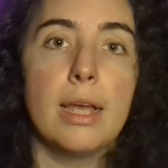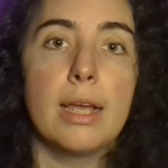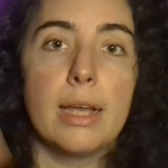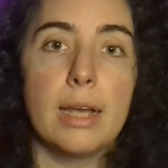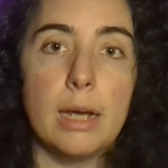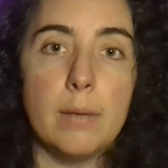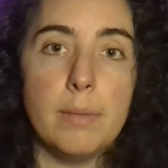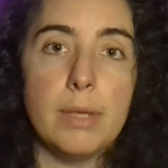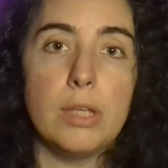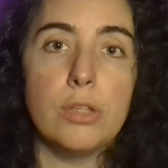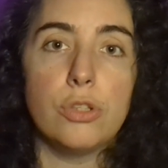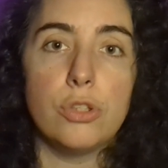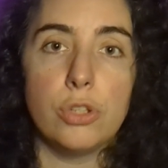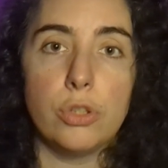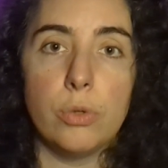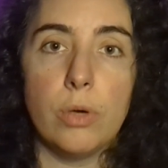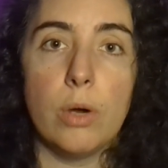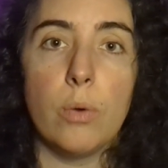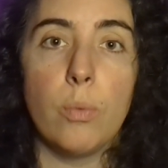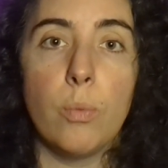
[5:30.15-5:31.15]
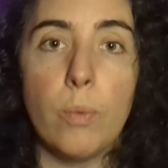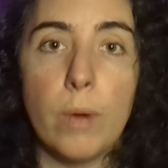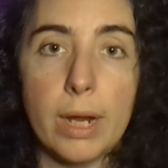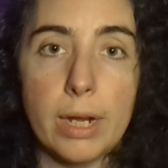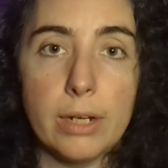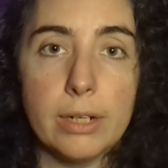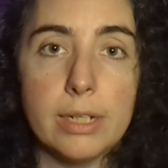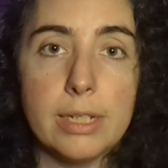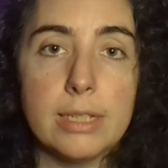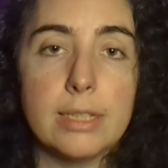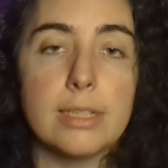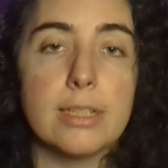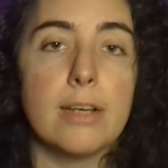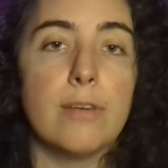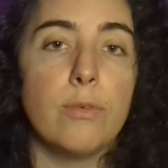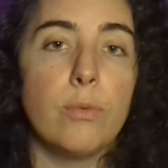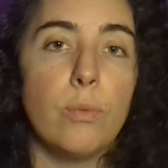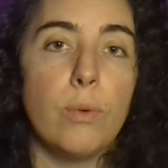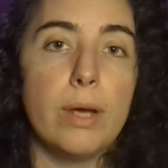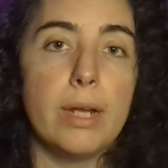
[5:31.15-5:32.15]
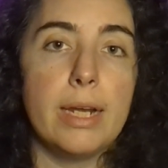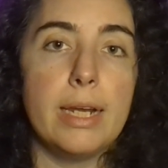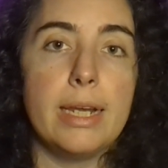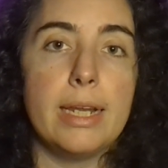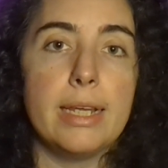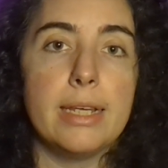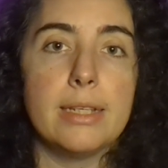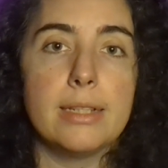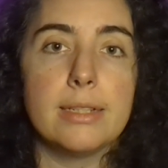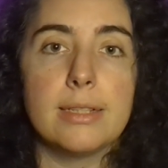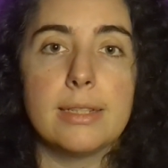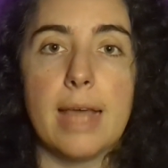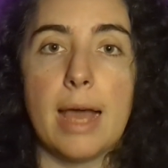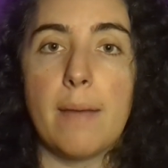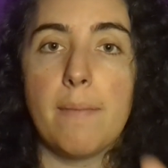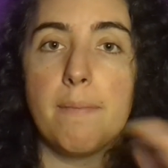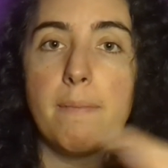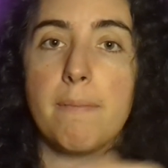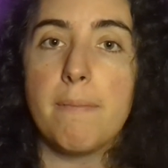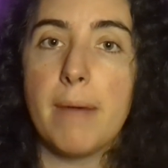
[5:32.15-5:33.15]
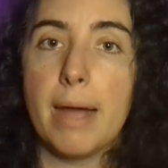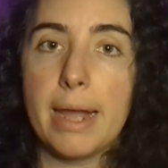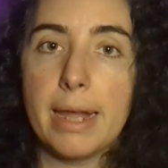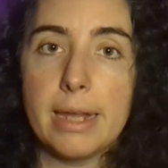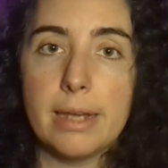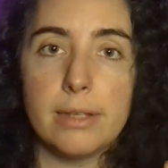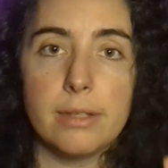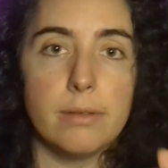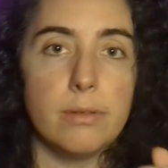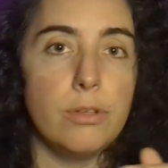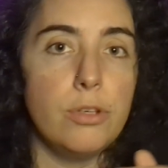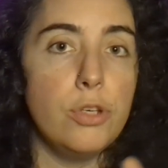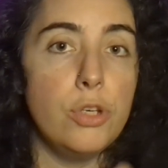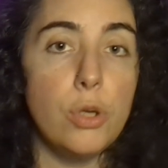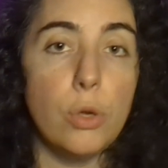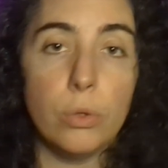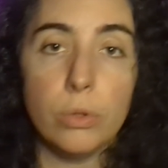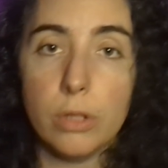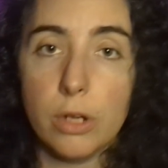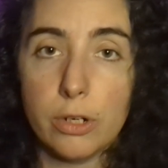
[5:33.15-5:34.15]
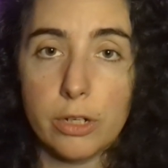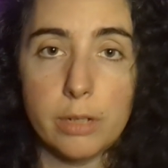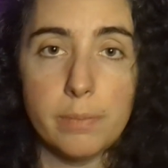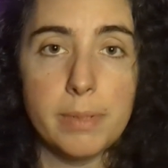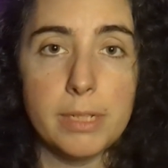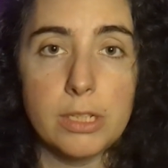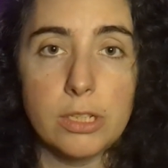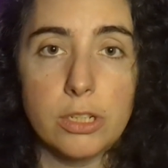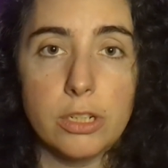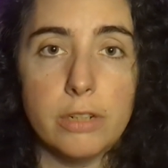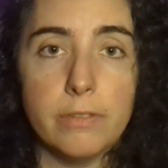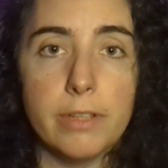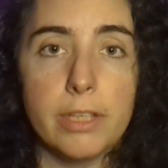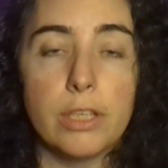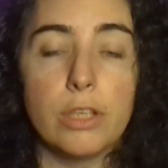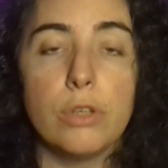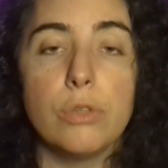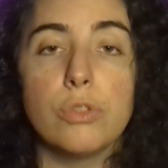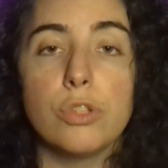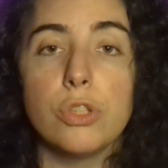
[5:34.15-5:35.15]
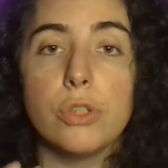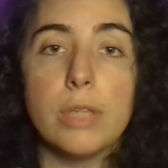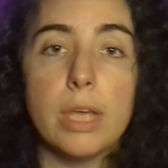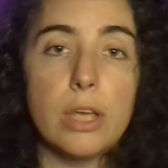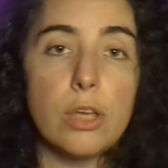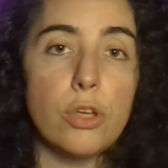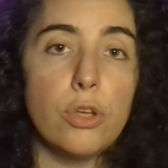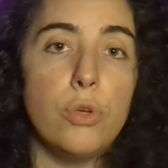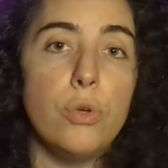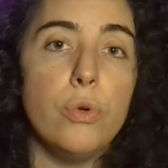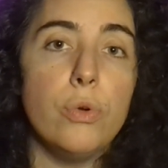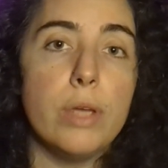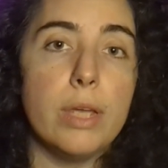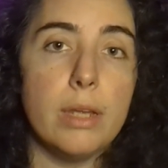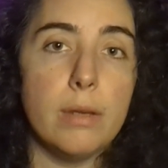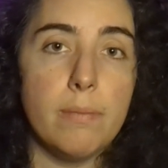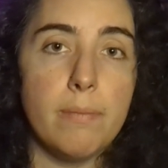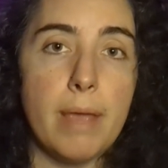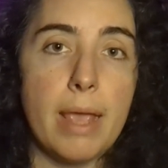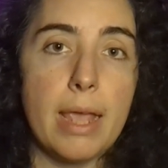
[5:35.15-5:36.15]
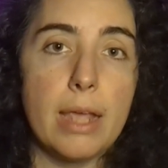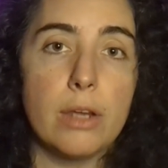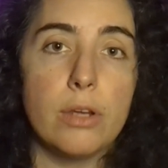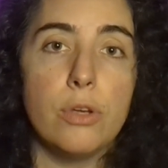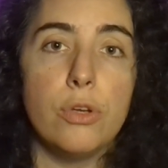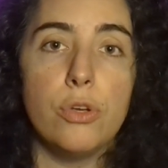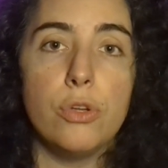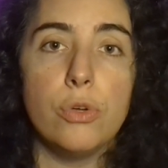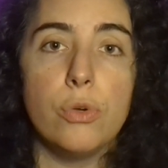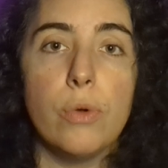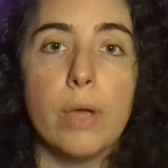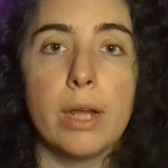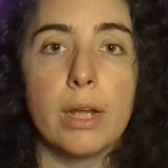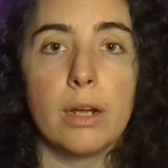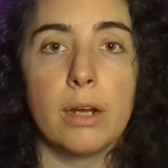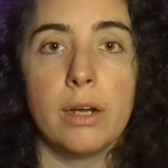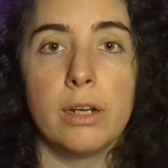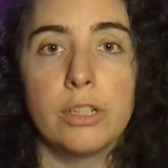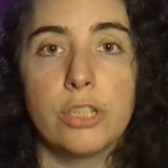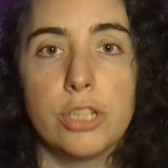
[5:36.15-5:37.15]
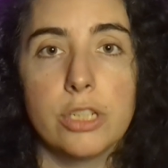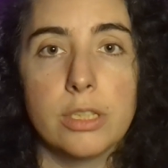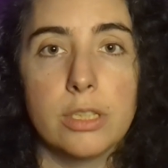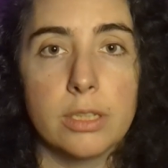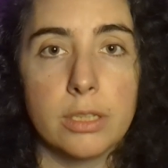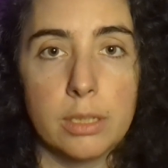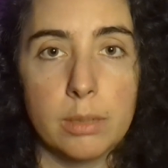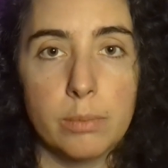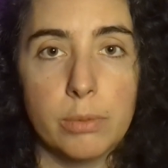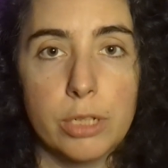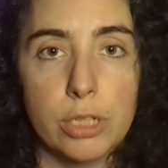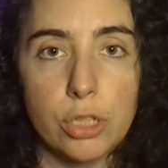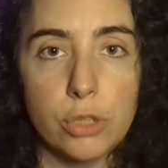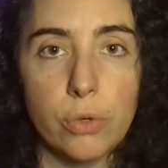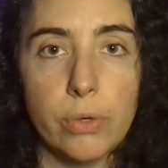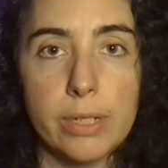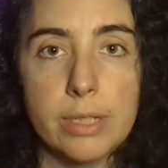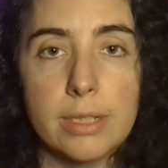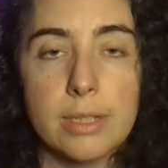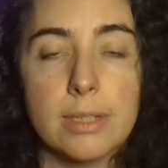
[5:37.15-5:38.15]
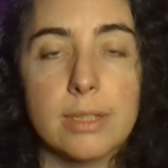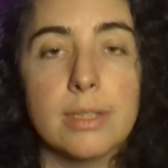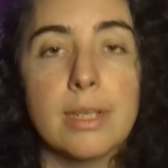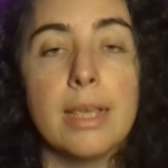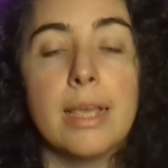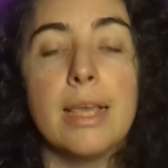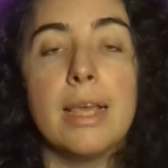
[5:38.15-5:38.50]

come into awareness of what it is that might no longer be serving you so that you can make new and conscious, deliberate choices.